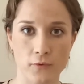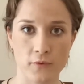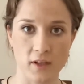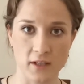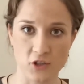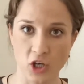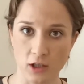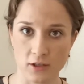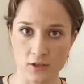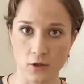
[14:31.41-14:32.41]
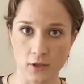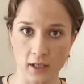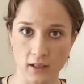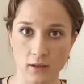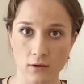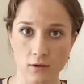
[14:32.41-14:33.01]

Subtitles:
that their child is learning.